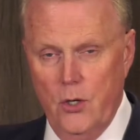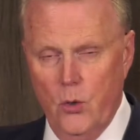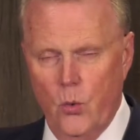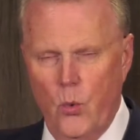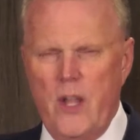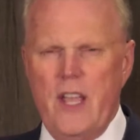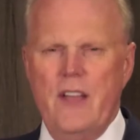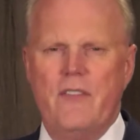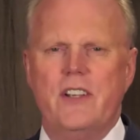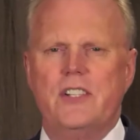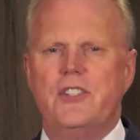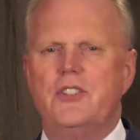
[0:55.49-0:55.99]

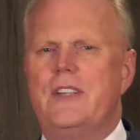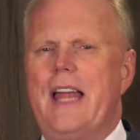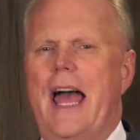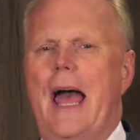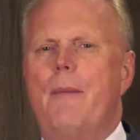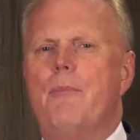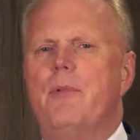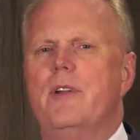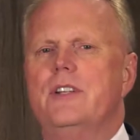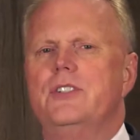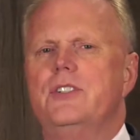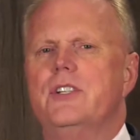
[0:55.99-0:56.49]
We have
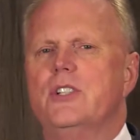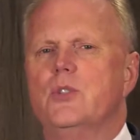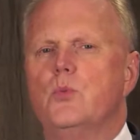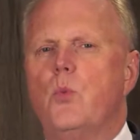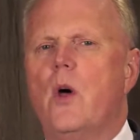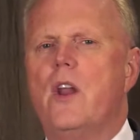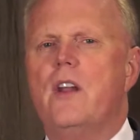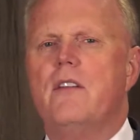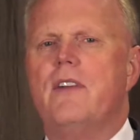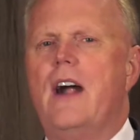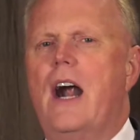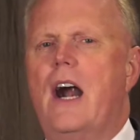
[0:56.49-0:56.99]
established as
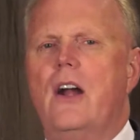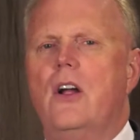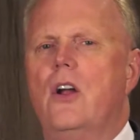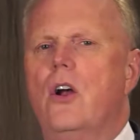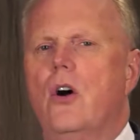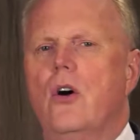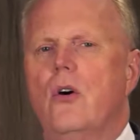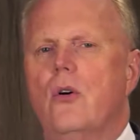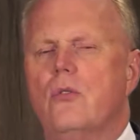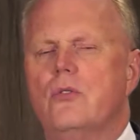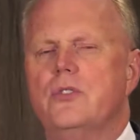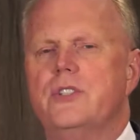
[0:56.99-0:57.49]
one of our
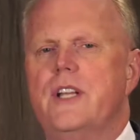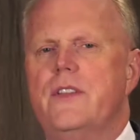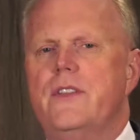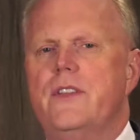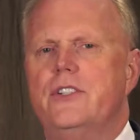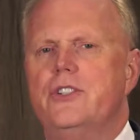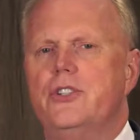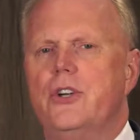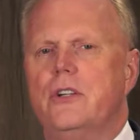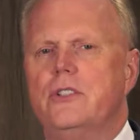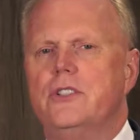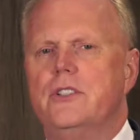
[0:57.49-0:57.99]
goals in the
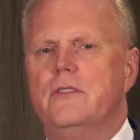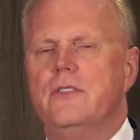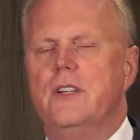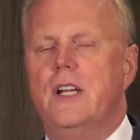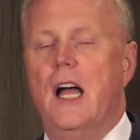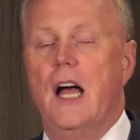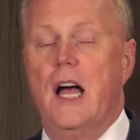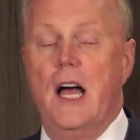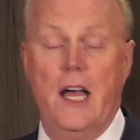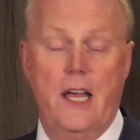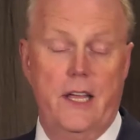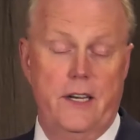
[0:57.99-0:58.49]
Church of
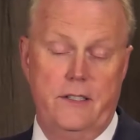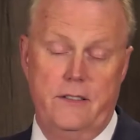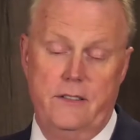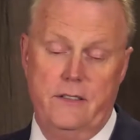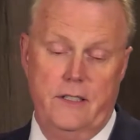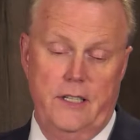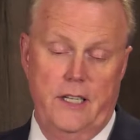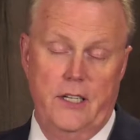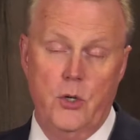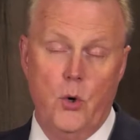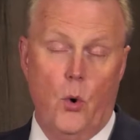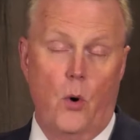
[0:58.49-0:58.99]
God
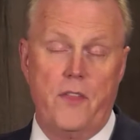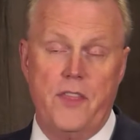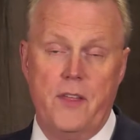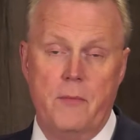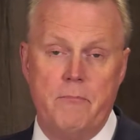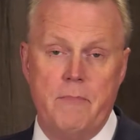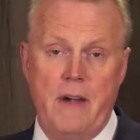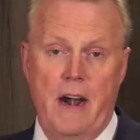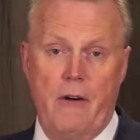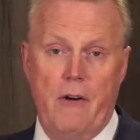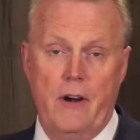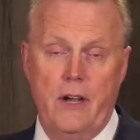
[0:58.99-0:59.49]
in North
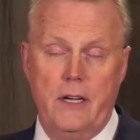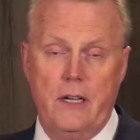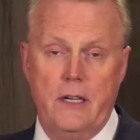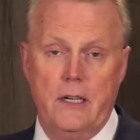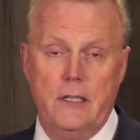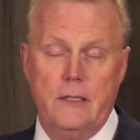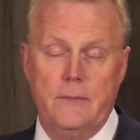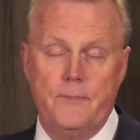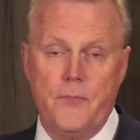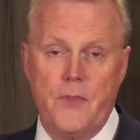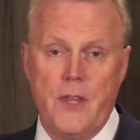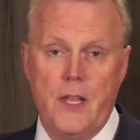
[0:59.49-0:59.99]

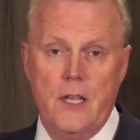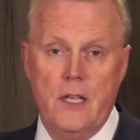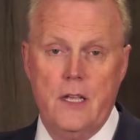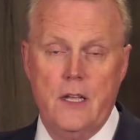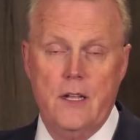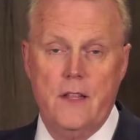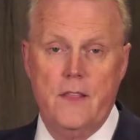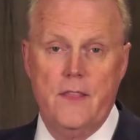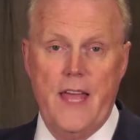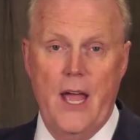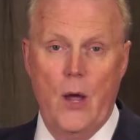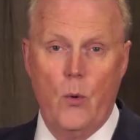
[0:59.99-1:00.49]
America
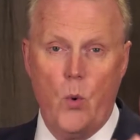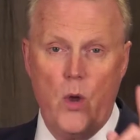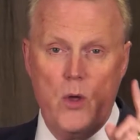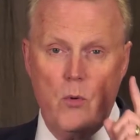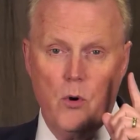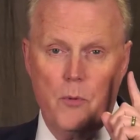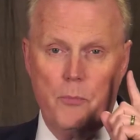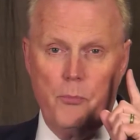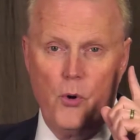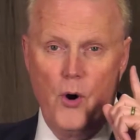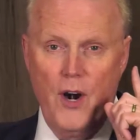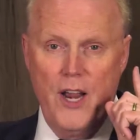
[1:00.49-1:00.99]
that we
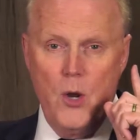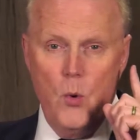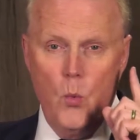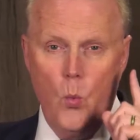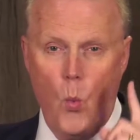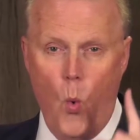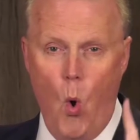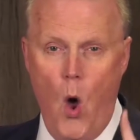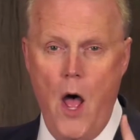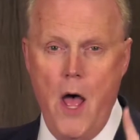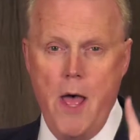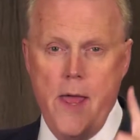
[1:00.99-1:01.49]
will pray
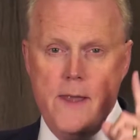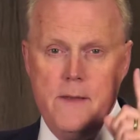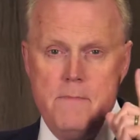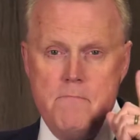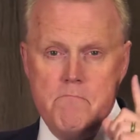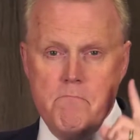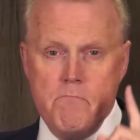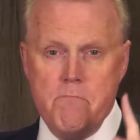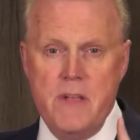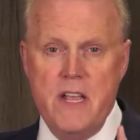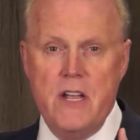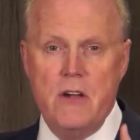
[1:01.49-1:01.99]

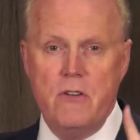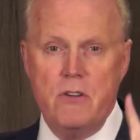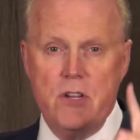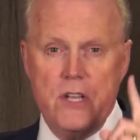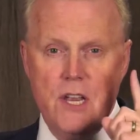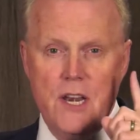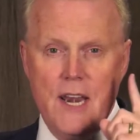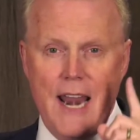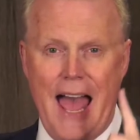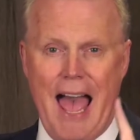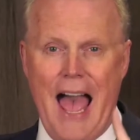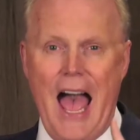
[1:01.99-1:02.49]
1
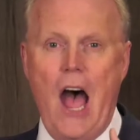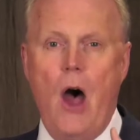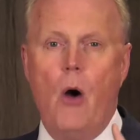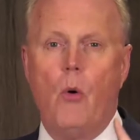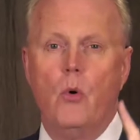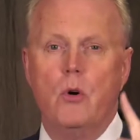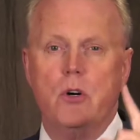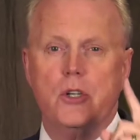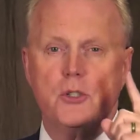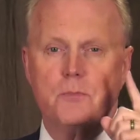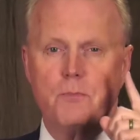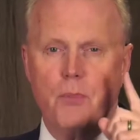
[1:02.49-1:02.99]
million
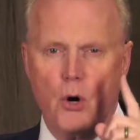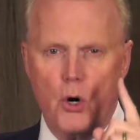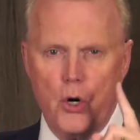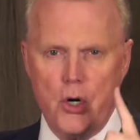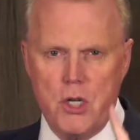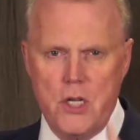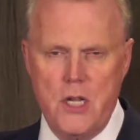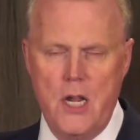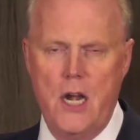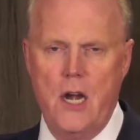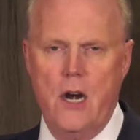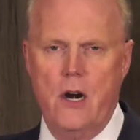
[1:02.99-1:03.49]
hours per
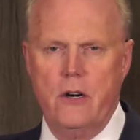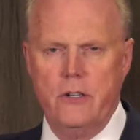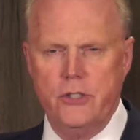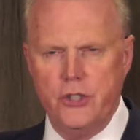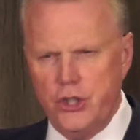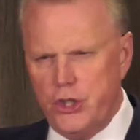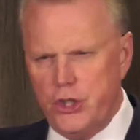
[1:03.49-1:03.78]
year